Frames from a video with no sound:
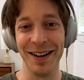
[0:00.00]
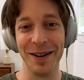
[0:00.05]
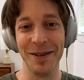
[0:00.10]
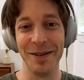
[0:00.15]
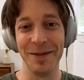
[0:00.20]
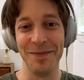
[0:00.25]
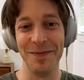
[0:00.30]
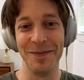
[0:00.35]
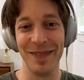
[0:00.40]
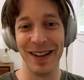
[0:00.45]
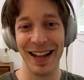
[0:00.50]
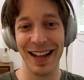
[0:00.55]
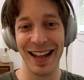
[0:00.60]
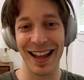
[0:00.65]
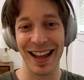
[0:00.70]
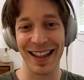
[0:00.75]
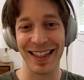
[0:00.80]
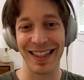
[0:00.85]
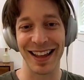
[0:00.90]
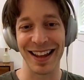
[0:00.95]
Um,
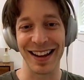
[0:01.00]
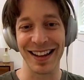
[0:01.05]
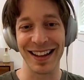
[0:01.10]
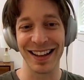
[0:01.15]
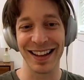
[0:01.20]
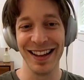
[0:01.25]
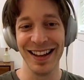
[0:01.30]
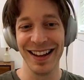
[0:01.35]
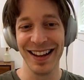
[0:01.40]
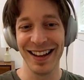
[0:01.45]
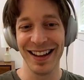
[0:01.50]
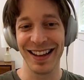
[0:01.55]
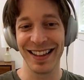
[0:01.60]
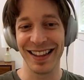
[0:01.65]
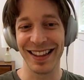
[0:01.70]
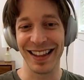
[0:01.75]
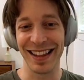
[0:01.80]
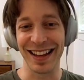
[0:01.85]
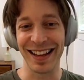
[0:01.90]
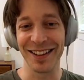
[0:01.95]
and they, and
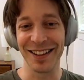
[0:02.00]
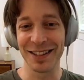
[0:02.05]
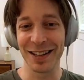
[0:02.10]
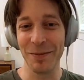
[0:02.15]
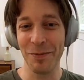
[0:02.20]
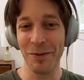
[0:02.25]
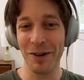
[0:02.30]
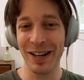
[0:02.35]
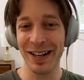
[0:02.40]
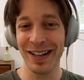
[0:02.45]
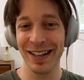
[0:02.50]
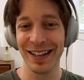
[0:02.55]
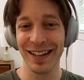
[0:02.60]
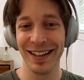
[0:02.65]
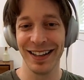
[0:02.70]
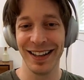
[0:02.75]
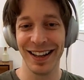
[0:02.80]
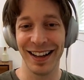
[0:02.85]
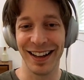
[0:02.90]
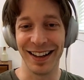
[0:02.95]
then they kill someone
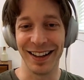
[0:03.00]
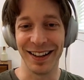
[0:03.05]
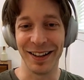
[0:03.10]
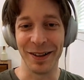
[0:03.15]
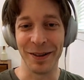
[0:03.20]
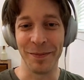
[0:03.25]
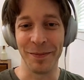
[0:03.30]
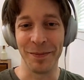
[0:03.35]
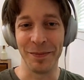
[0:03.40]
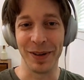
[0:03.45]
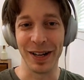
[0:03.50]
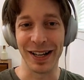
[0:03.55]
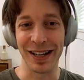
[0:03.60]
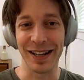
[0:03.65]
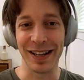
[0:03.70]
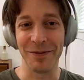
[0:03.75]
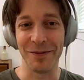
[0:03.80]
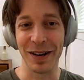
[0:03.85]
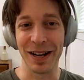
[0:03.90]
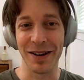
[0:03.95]
um,
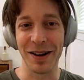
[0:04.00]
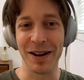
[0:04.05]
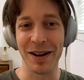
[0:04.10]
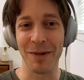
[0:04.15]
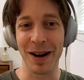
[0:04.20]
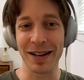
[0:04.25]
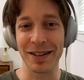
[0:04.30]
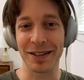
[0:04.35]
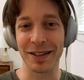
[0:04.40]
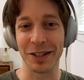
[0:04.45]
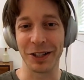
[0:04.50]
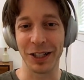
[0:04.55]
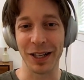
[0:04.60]
but it, it, it writes the